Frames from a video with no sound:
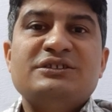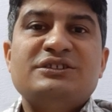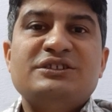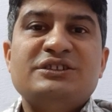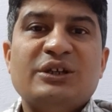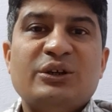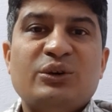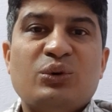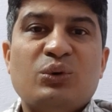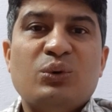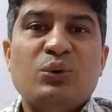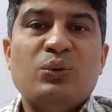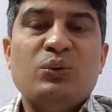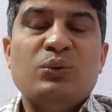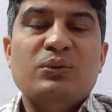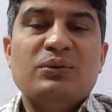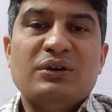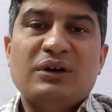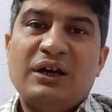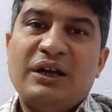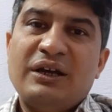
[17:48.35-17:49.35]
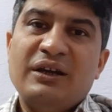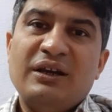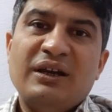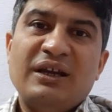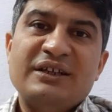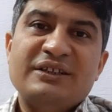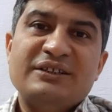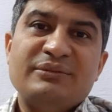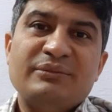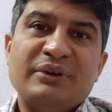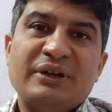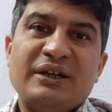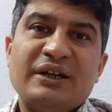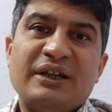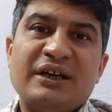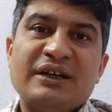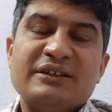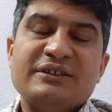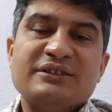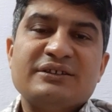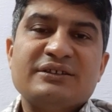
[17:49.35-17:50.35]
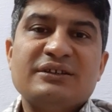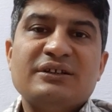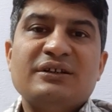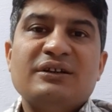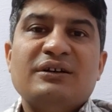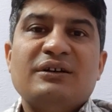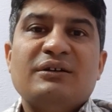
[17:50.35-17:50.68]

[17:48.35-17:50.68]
chiku, high glycemic index.